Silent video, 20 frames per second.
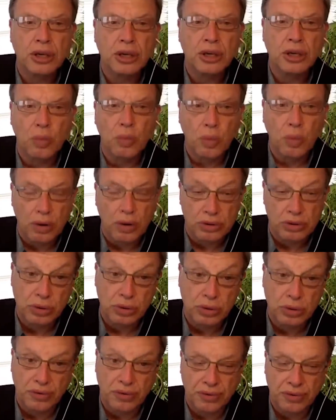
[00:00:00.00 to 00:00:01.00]
to
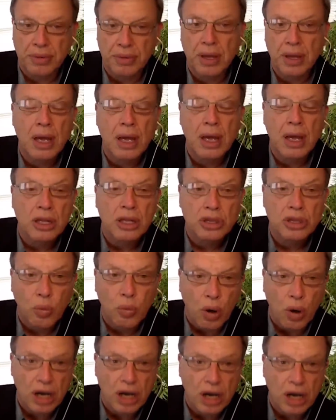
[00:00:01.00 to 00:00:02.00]
two of them to
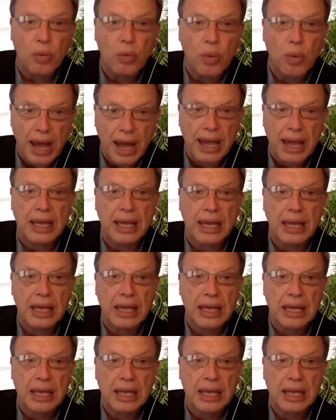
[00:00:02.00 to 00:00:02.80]
walk away